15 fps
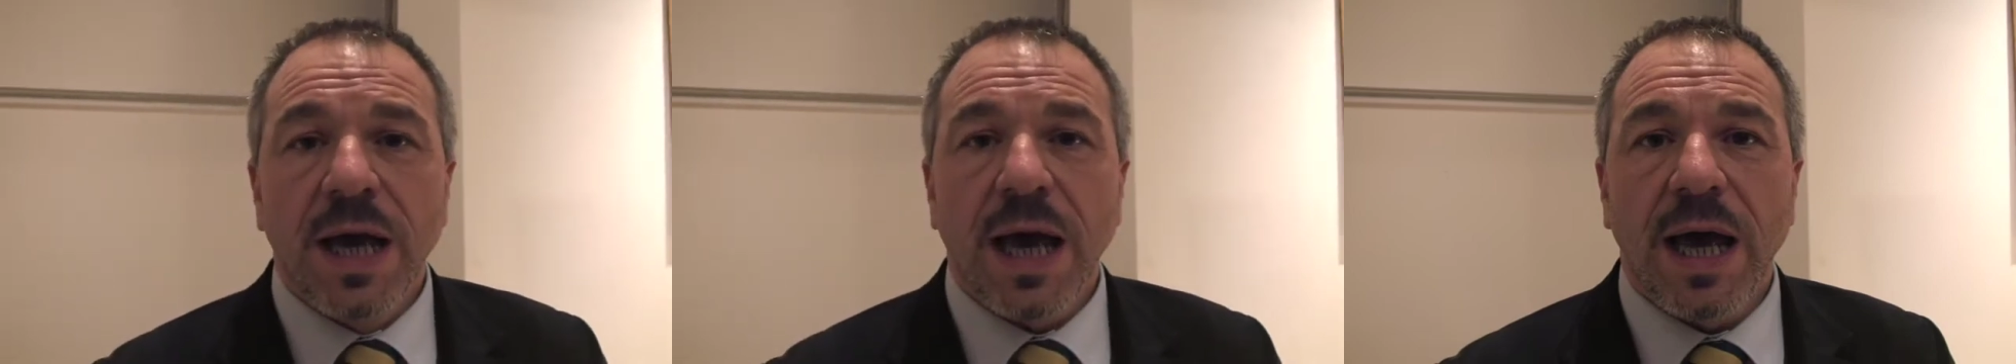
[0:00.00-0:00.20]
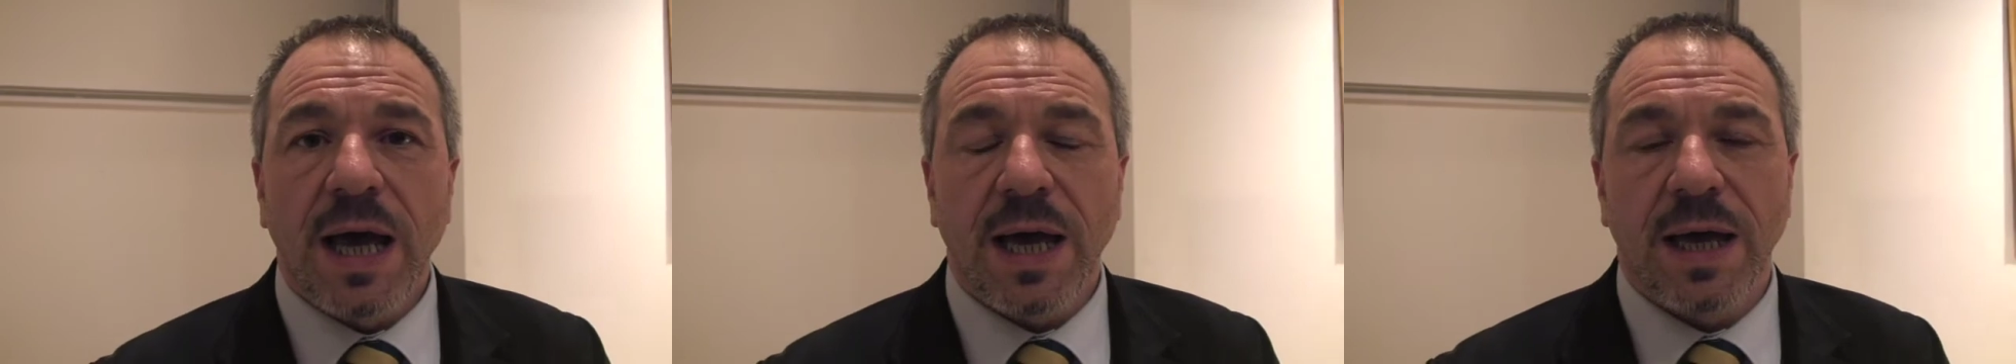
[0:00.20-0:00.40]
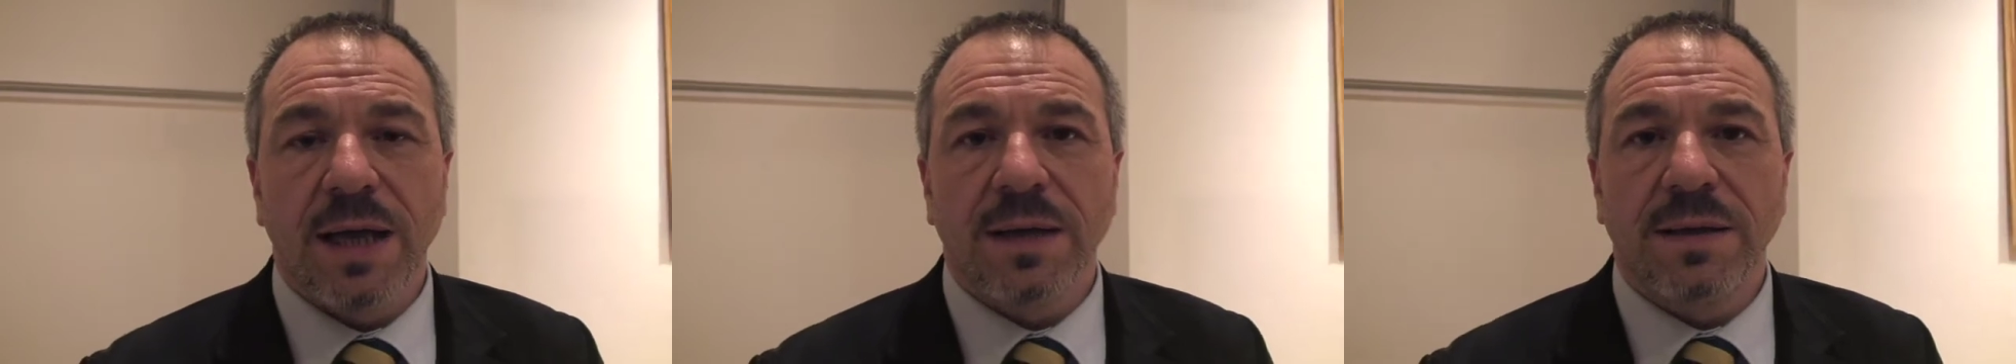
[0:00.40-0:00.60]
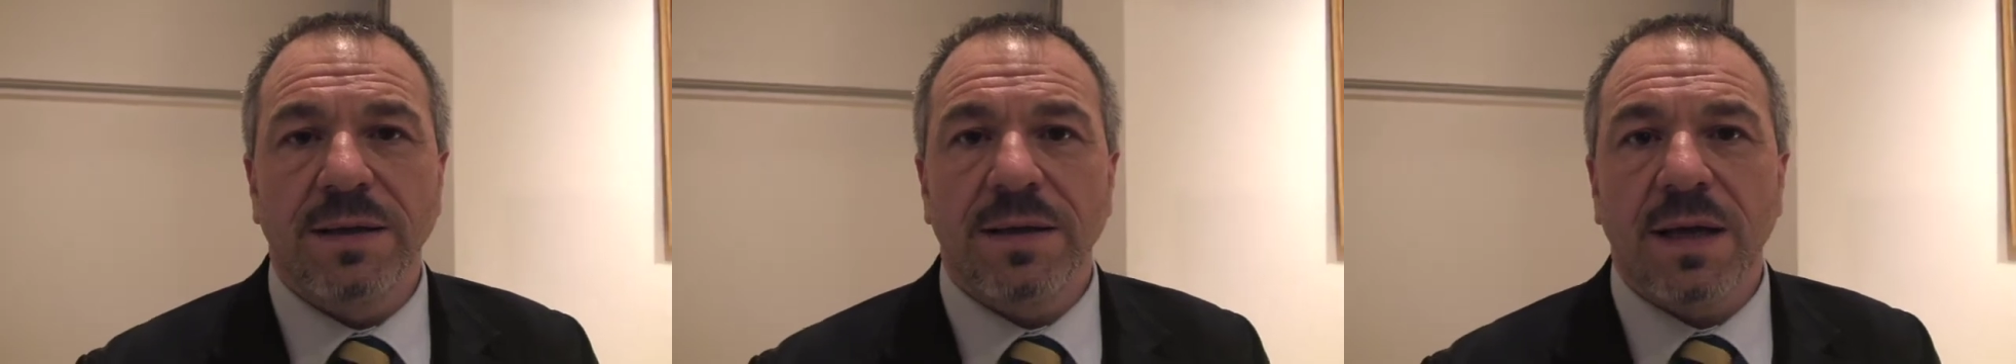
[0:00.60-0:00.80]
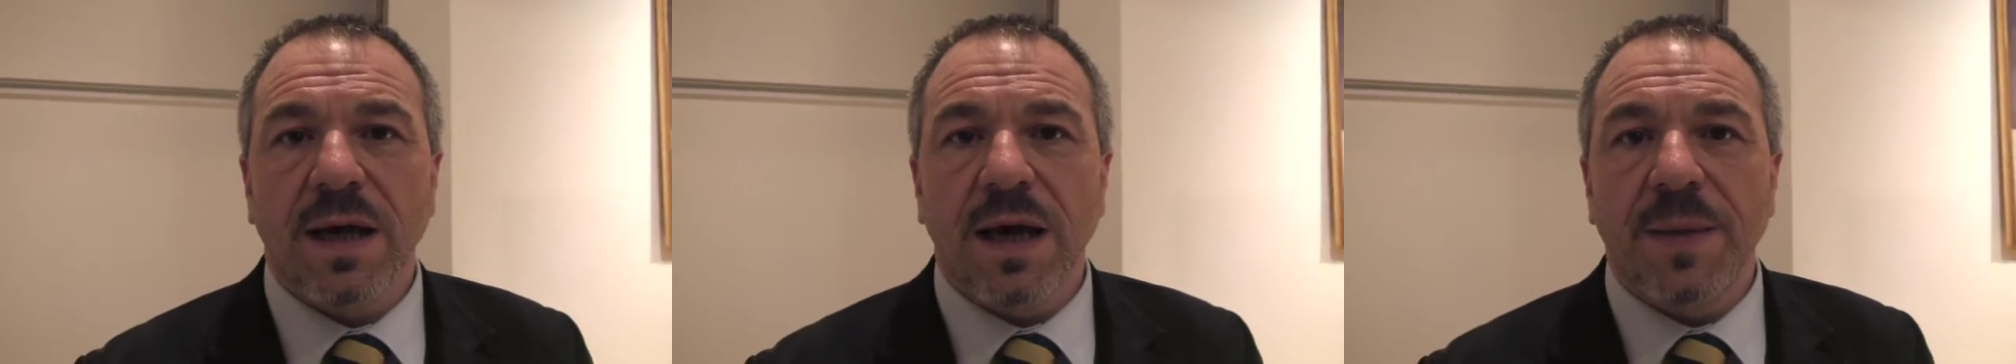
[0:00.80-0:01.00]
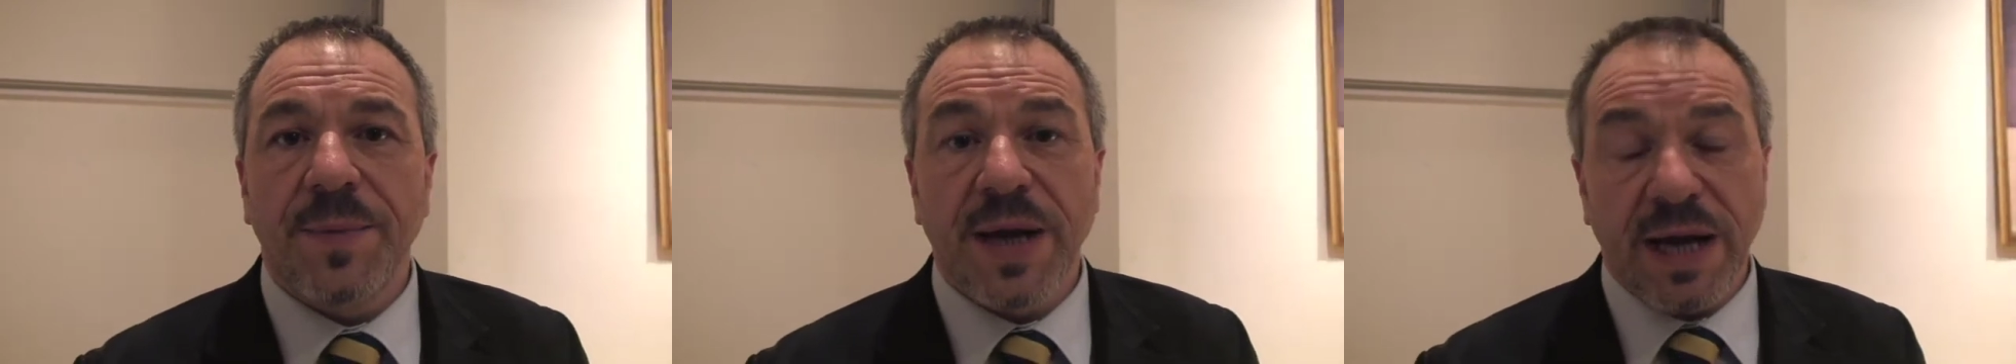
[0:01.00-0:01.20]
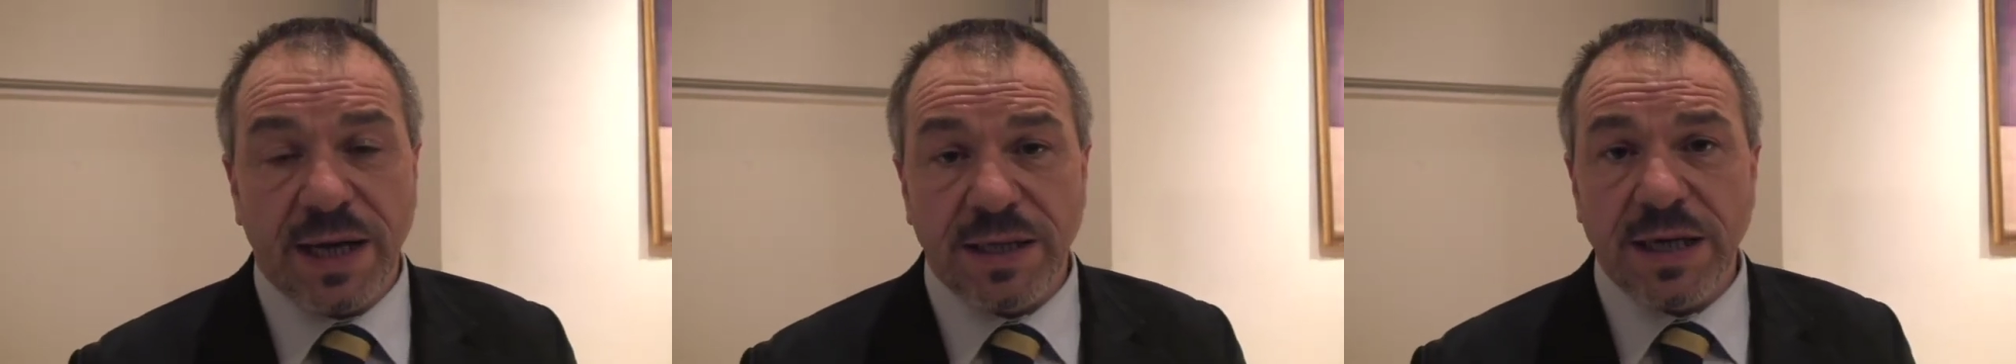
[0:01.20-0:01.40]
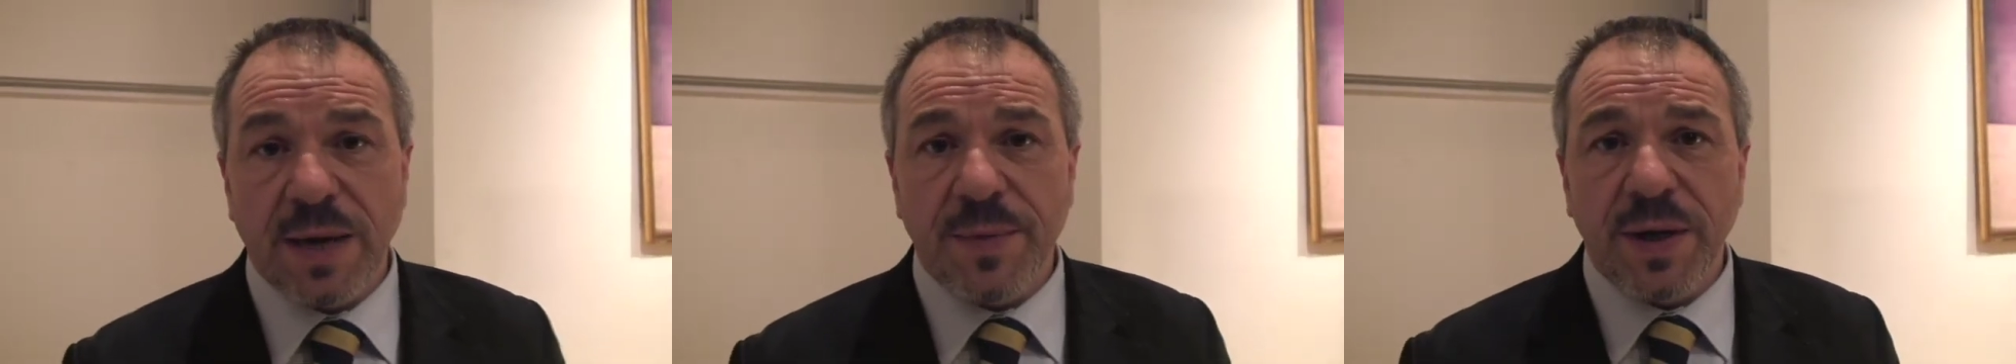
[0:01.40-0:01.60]
and I'm an
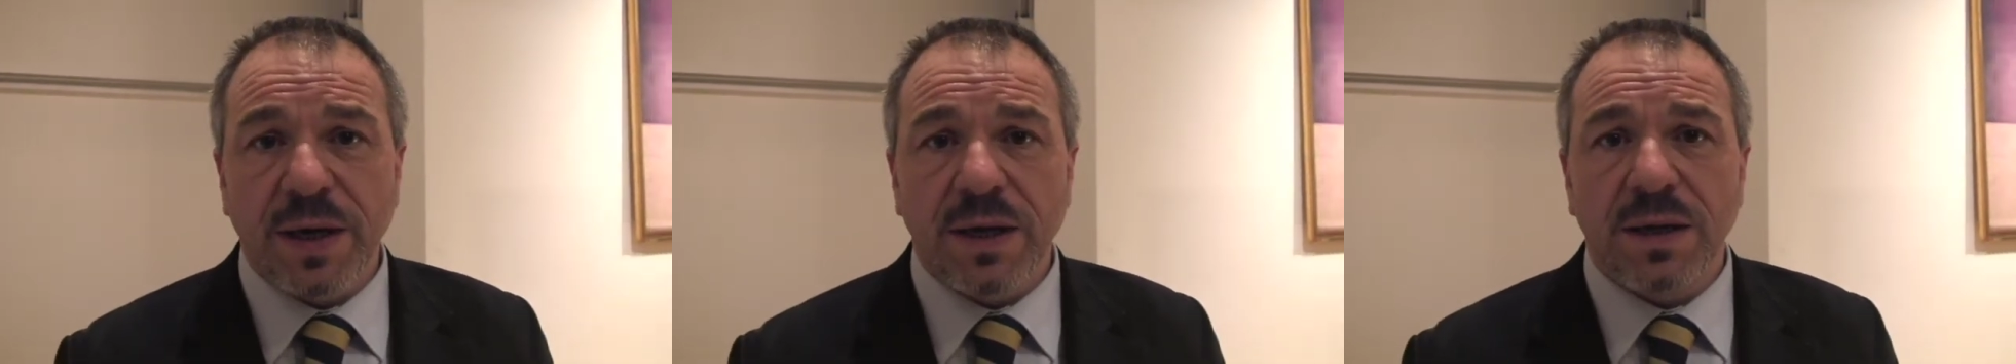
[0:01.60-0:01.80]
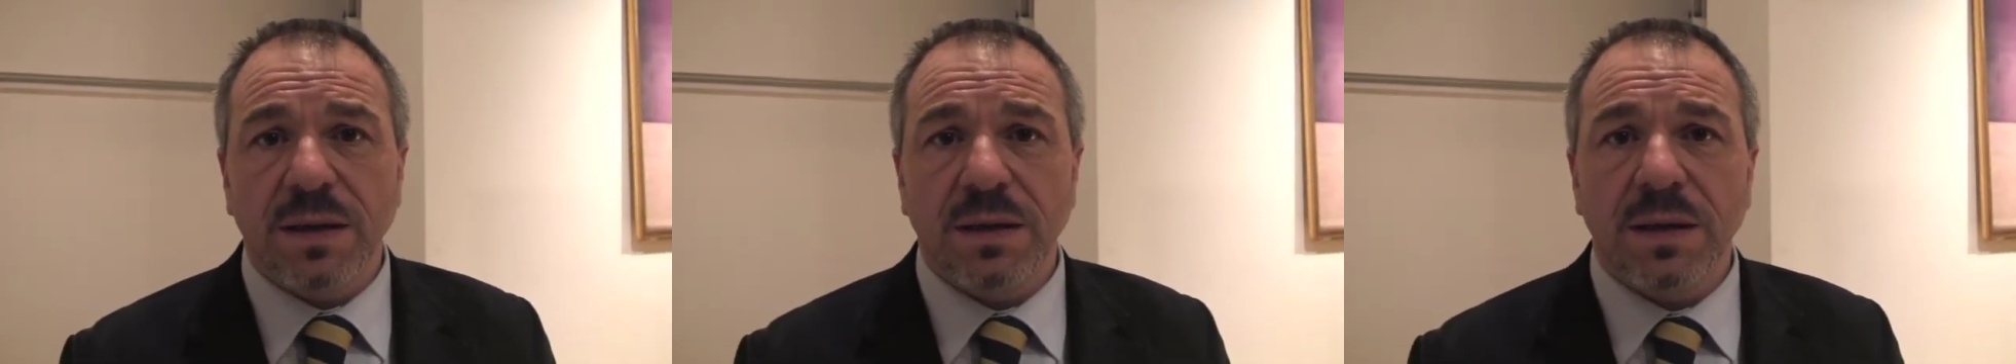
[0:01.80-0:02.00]
academic.